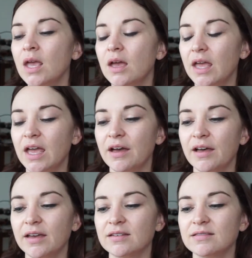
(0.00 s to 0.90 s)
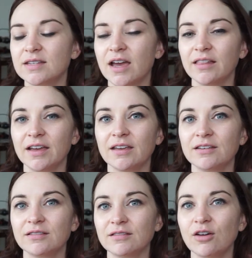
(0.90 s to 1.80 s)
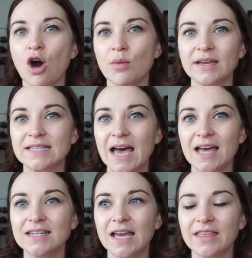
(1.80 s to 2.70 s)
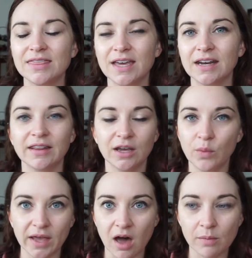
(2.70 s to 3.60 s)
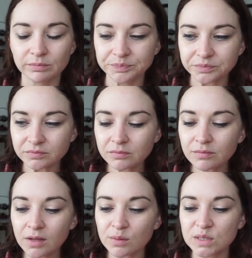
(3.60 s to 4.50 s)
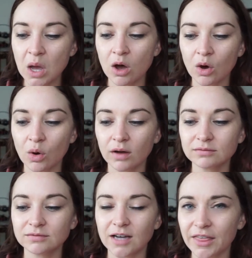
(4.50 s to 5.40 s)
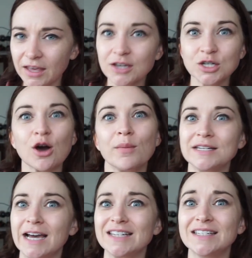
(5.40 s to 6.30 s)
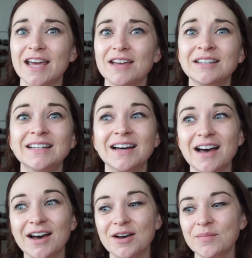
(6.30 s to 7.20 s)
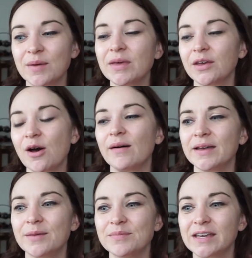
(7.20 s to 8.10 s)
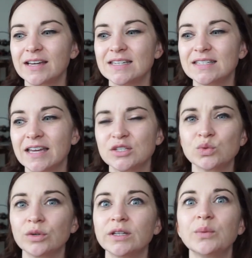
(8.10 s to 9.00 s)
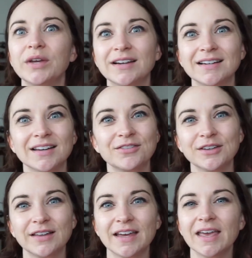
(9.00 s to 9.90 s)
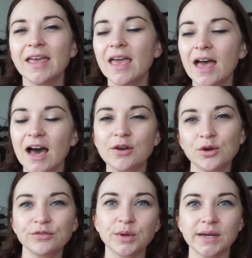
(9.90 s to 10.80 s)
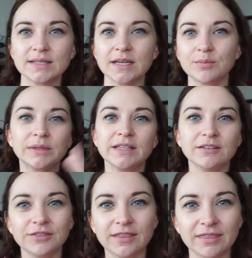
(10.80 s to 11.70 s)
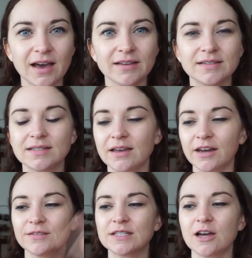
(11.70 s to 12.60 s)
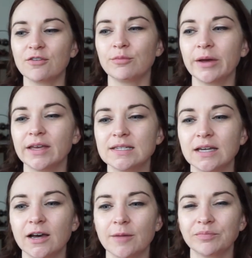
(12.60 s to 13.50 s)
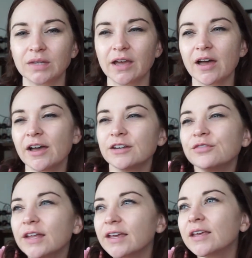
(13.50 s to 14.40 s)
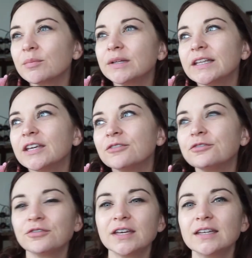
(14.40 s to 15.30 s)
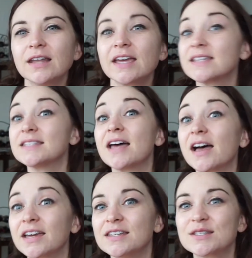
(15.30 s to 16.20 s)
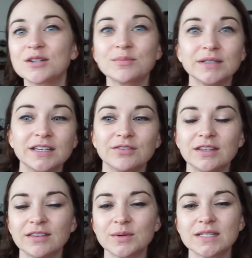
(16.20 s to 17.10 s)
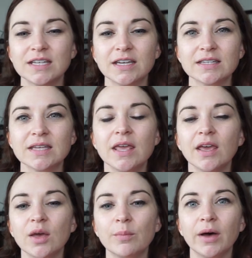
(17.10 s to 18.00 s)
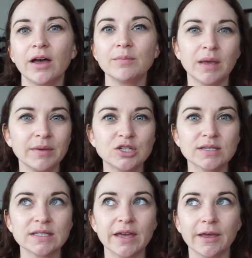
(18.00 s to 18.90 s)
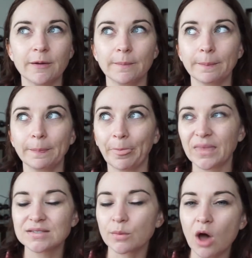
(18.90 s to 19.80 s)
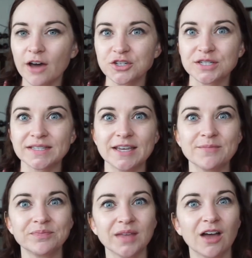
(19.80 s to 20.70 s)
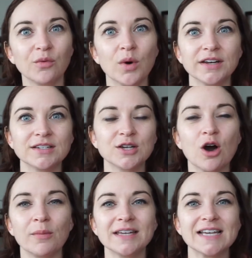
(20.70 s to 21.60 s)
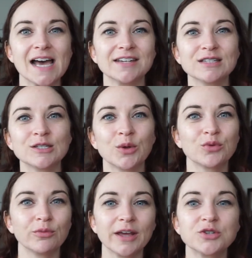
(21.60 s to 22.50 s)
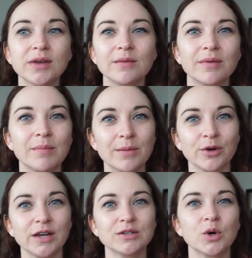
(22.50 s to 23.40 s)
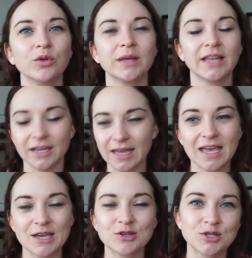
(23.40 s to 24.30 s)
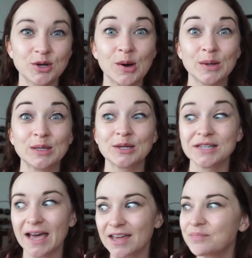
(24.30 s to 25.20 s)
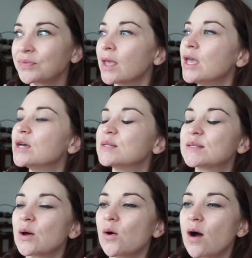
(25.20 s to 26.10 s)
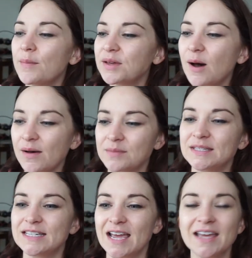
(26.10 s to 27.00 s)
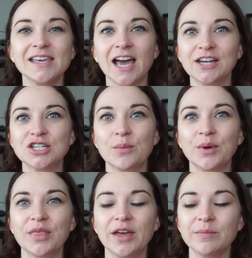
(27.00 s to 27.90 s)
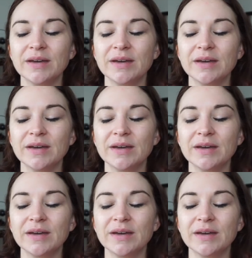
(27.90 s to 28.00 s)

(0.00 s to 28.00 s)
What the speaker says: And I like call my dad and then I like wake up. So I think I should call my dad today. I'm gonna call him because that's really weird. I feel like, I don't know if you guys like believe in that kind of stuff, but I kind of like believe in like signs or believe in those things, but maybe just like subconsciously I wanted to call my dad. And so through my dream, my brain told me like, hey, you should call your dad. So I'm gonna call him today and catch up with him.